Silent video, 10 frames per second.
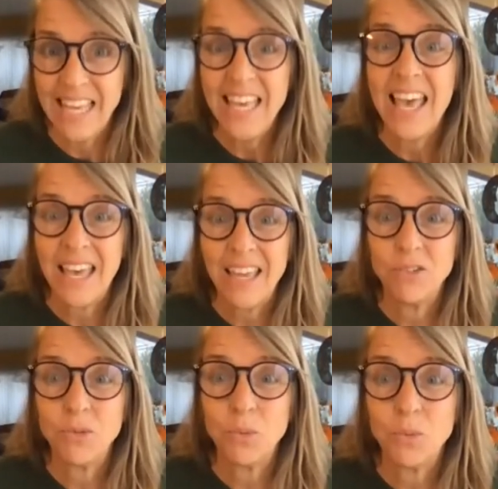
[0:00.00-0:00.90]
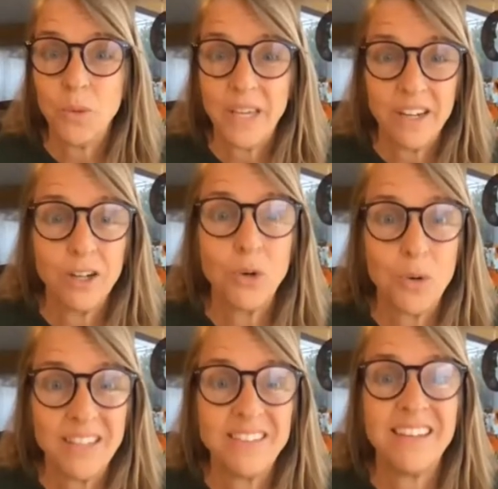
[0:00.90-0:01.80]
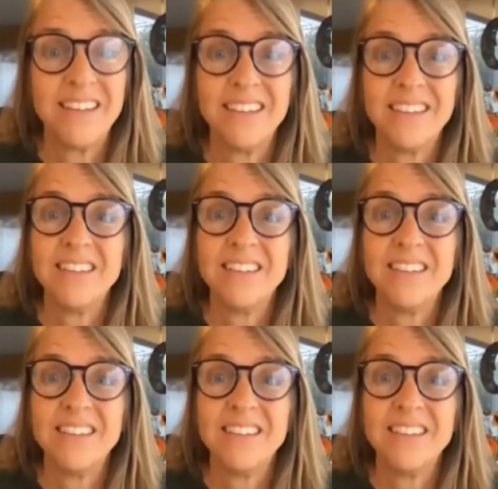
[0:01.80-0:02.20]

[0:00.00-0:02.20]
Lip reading: And we're going to